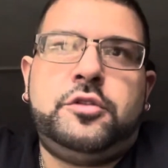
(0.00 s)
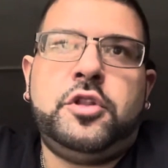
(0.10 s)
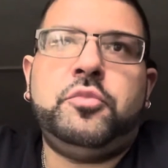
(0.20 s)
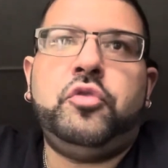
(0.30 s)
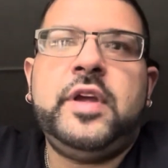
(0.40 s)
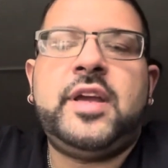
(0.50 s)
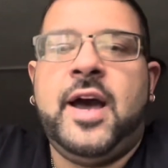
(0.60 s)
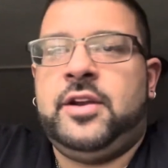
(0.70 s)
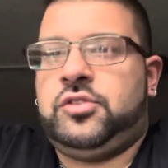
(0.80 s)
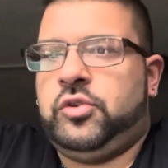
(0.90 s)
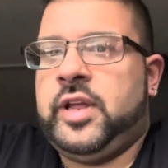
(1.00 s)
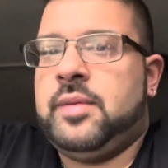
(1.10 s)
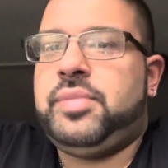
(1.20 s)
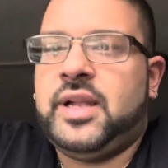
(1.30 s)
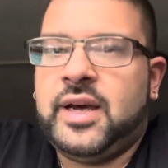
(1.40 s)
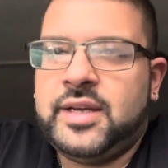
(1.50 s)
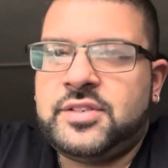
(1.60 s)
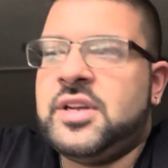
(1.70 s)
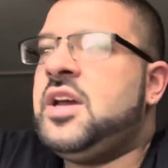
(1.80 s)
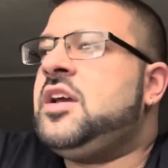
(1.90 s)
movie kind of sort of
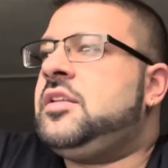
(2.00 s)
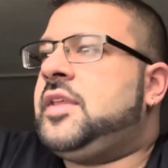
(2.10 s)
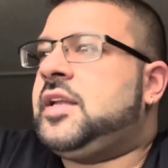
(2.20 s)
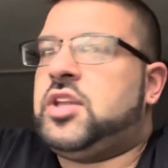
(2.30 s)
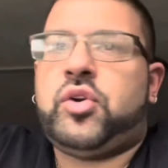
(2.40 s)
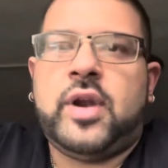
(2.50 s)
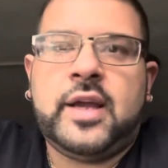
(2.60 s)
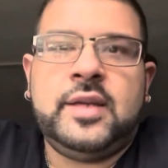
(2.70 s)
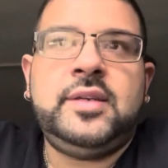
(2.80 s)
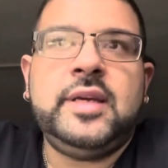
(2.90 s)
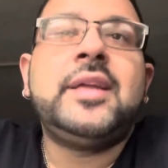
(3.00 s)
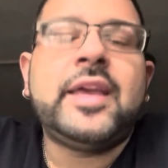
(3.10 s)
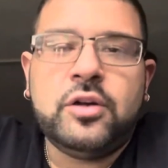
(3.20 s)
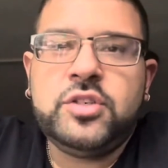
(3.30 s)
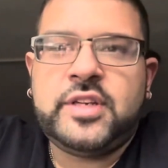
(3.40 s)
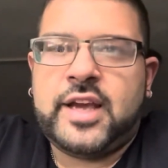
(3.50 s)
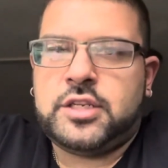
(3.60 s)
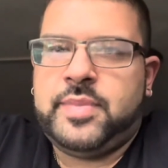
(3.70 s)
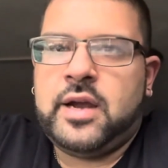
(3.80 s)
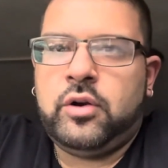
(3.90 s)
implies that the Kraken did kill Jack
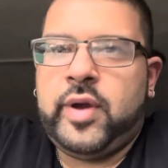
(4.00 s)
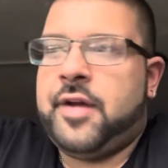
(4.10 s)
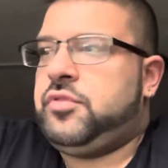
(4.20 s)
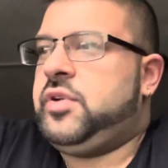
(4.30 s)
Sparrow after